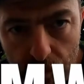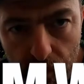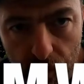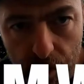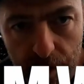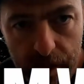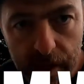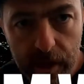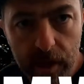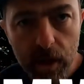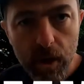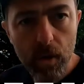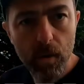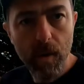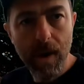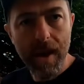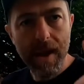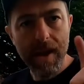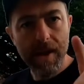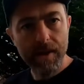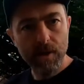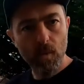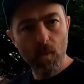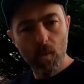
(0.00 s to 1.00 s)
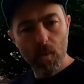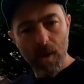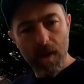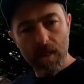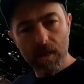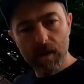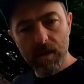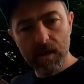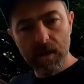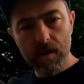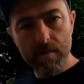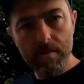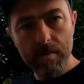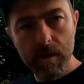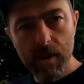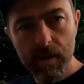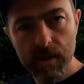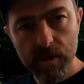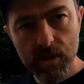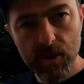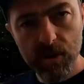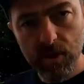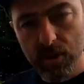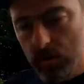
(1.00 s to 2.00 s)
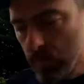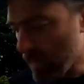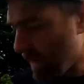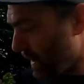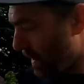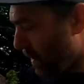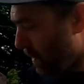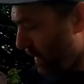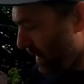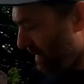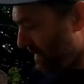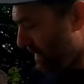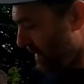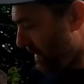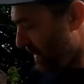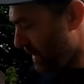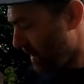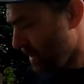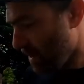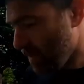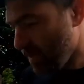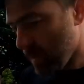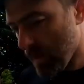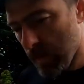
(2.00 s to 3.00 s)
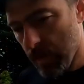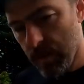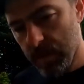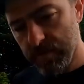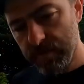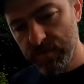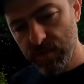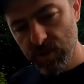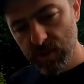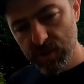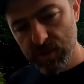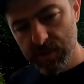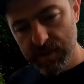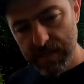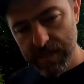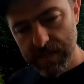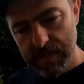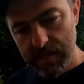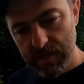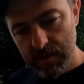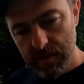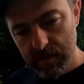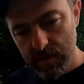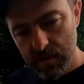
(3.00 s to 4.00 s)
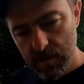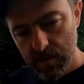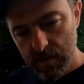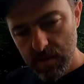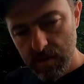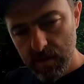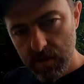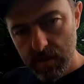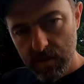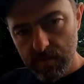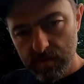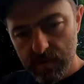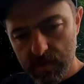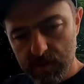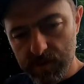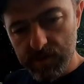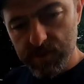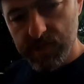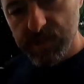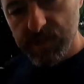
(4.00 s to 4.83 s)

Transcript: Right, hello and welcome to a quick video. I've just taken, if you can